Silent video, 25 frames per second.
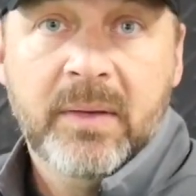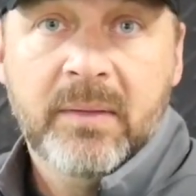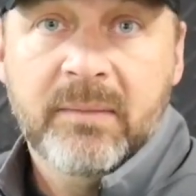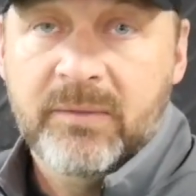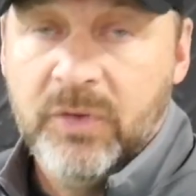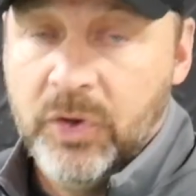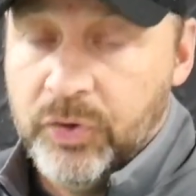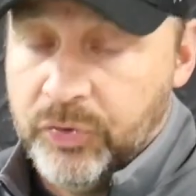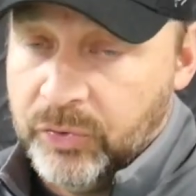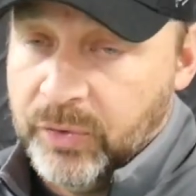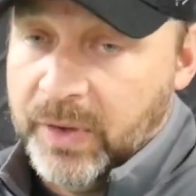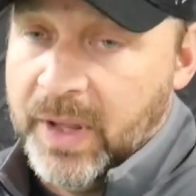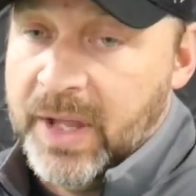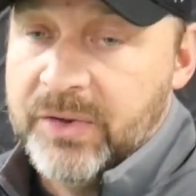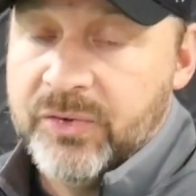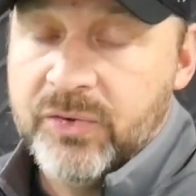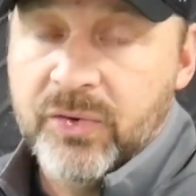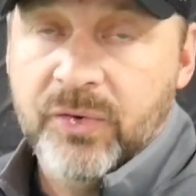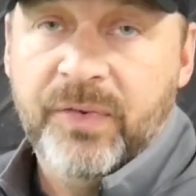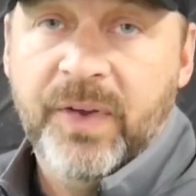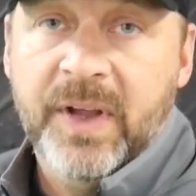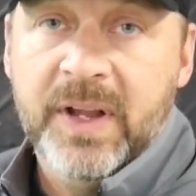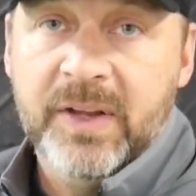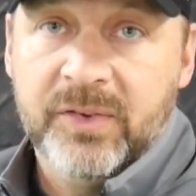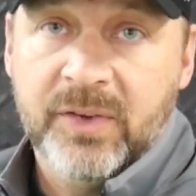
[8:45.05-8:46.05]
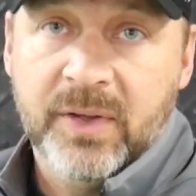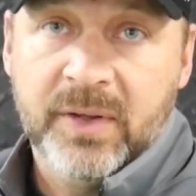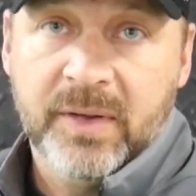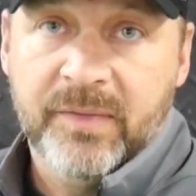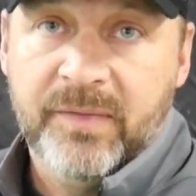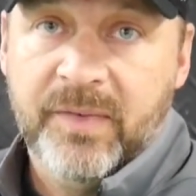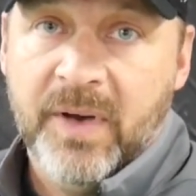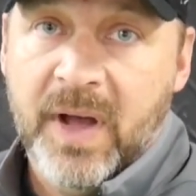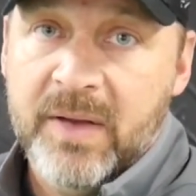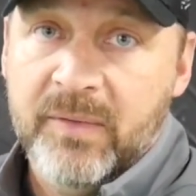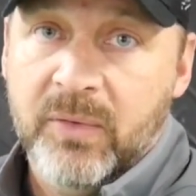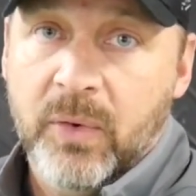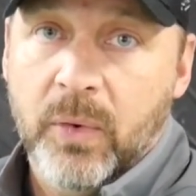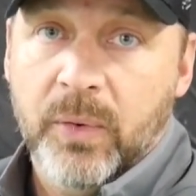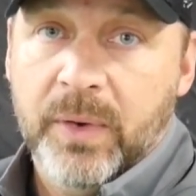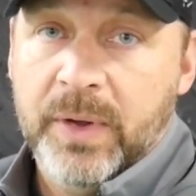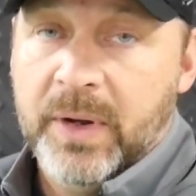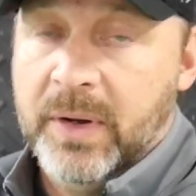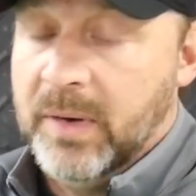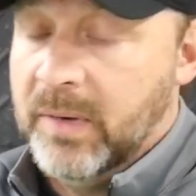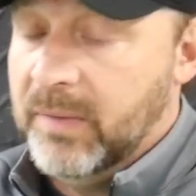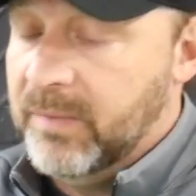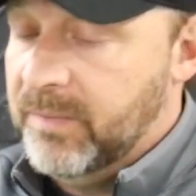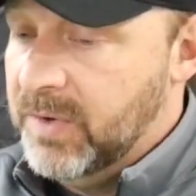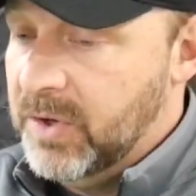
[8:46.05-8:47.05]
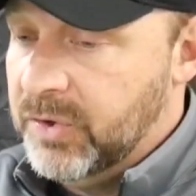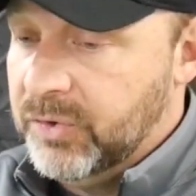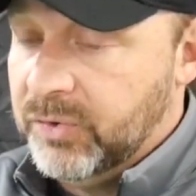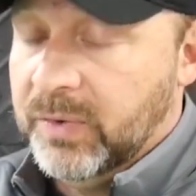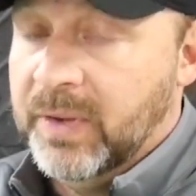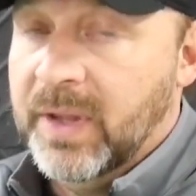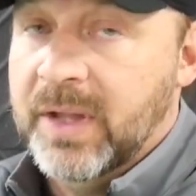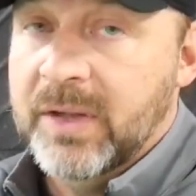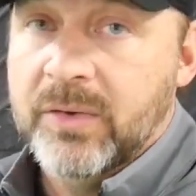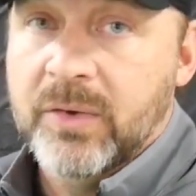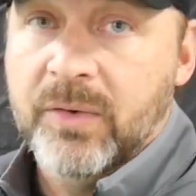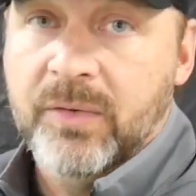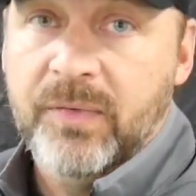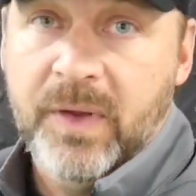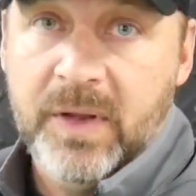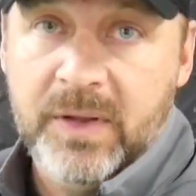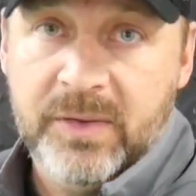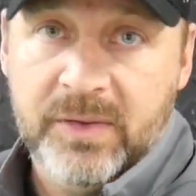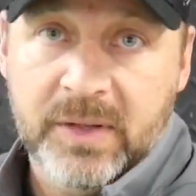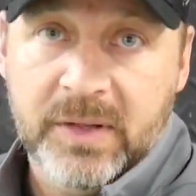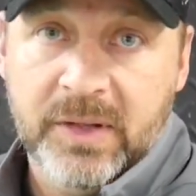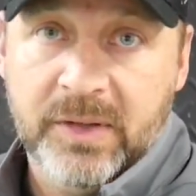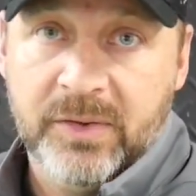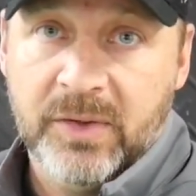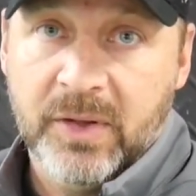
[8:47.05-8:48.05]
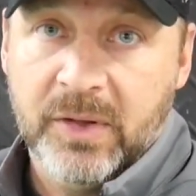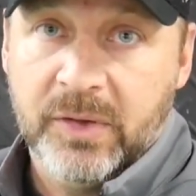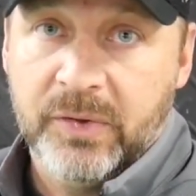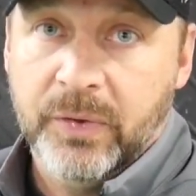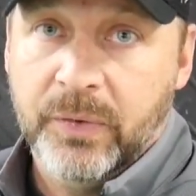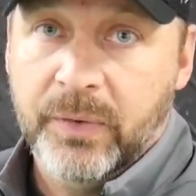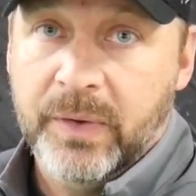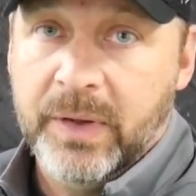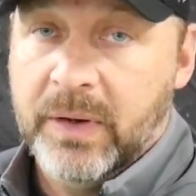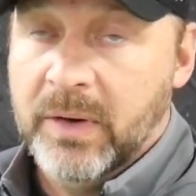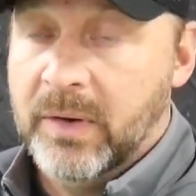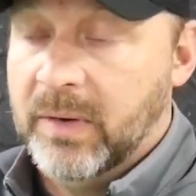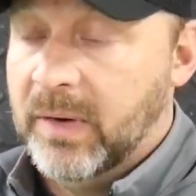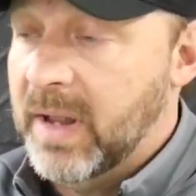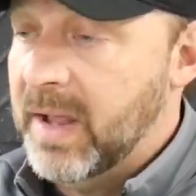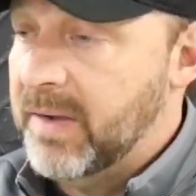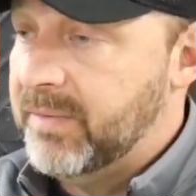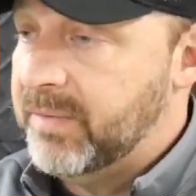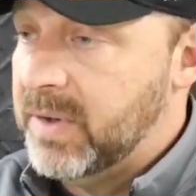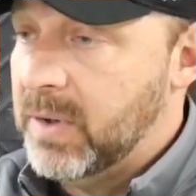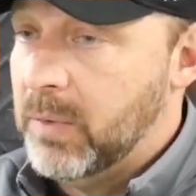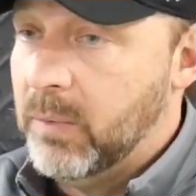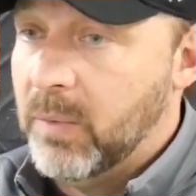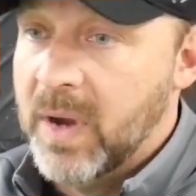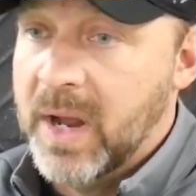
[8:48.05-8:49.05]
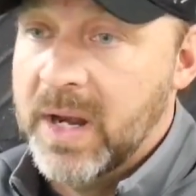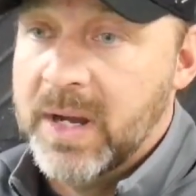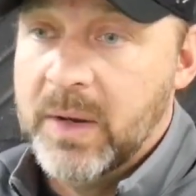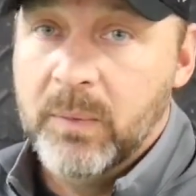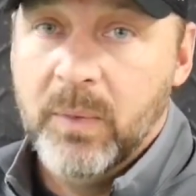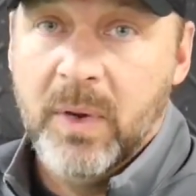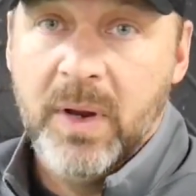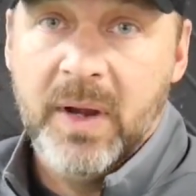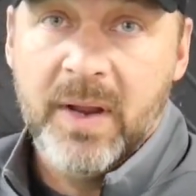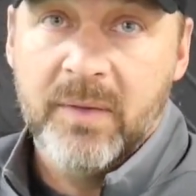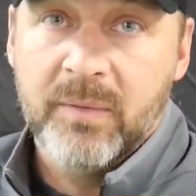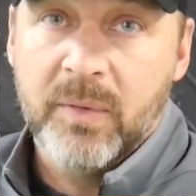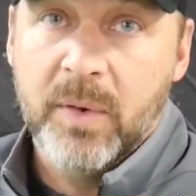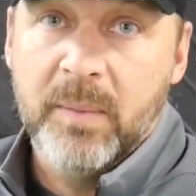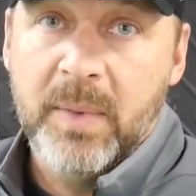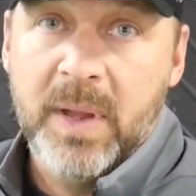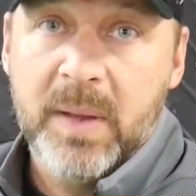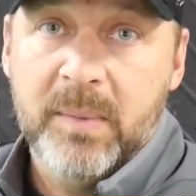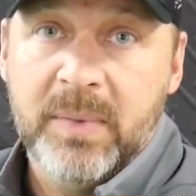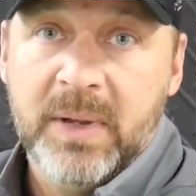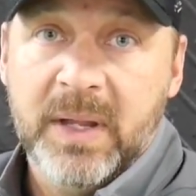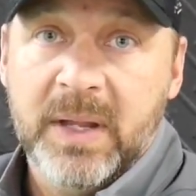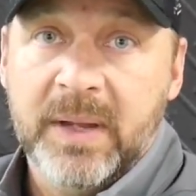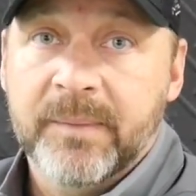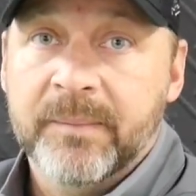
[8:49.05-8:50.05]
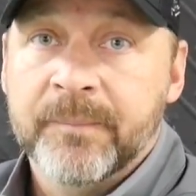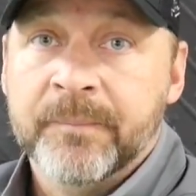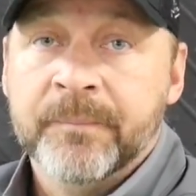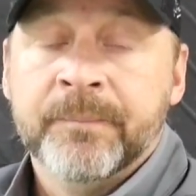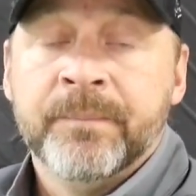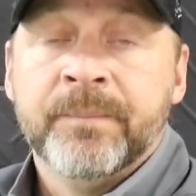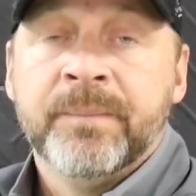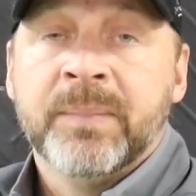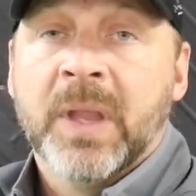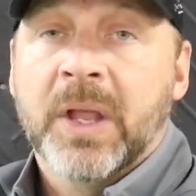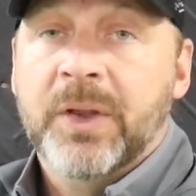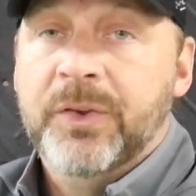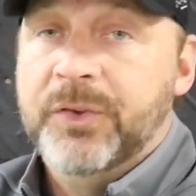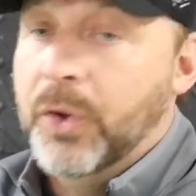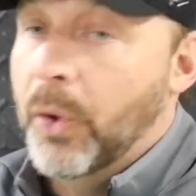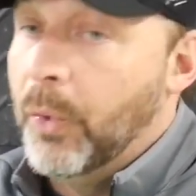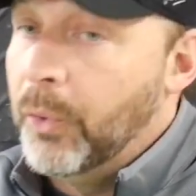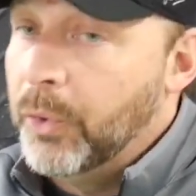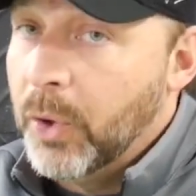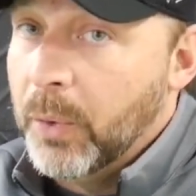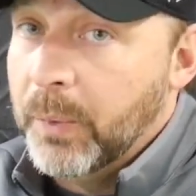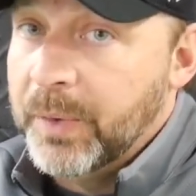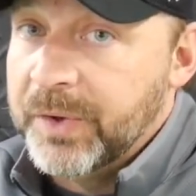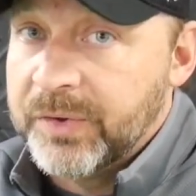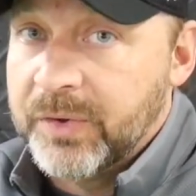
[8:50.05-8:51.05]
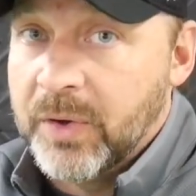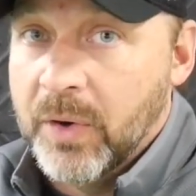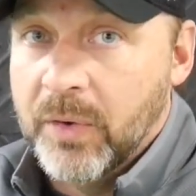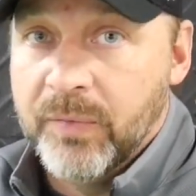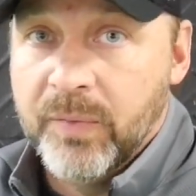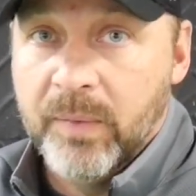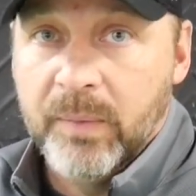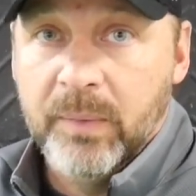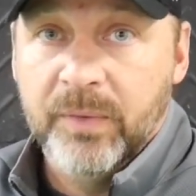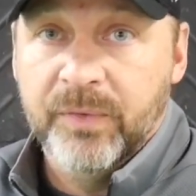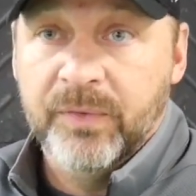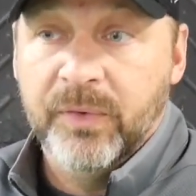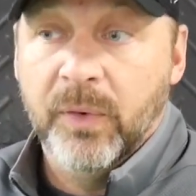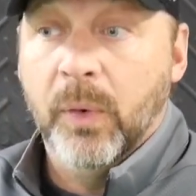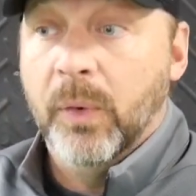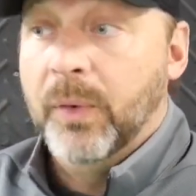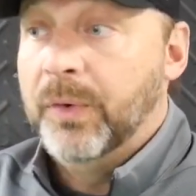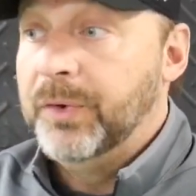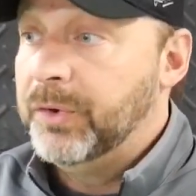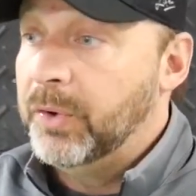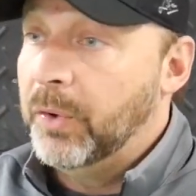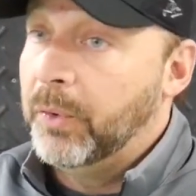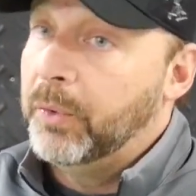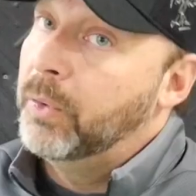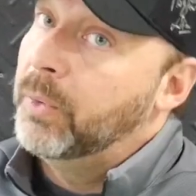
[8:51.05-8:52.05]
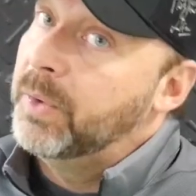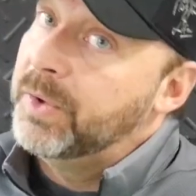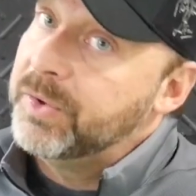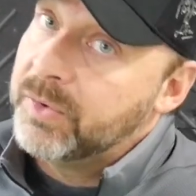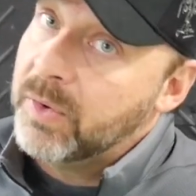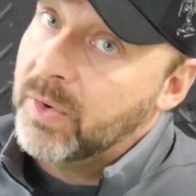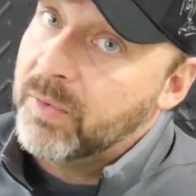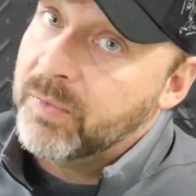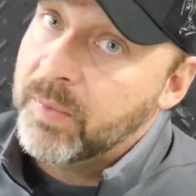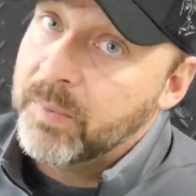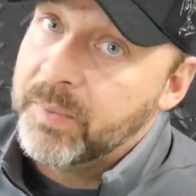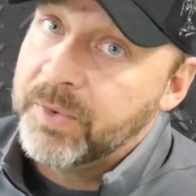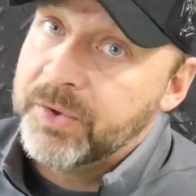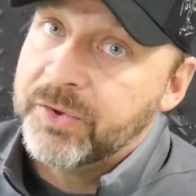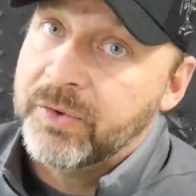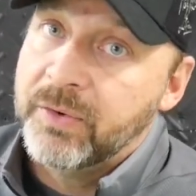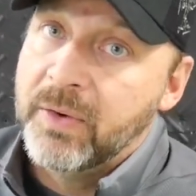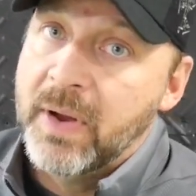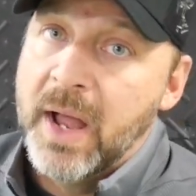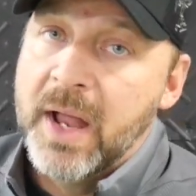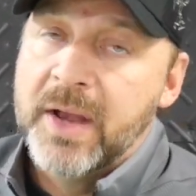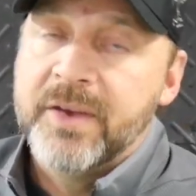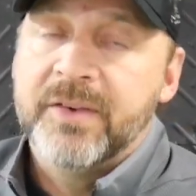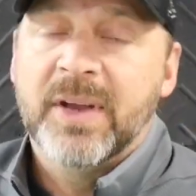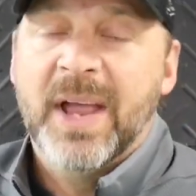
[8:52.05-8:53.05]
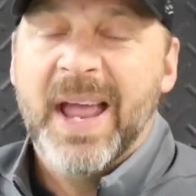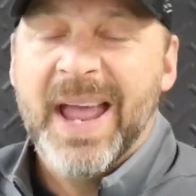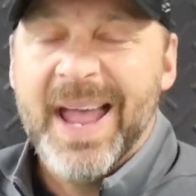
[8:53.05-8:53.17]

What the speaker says: Visualize you're facing the 5-hole hitter. Visualize you're facing the 6-hole hitter, lefty, righty, whatever it may be. Don't always go from the full and don't always go from the stretch.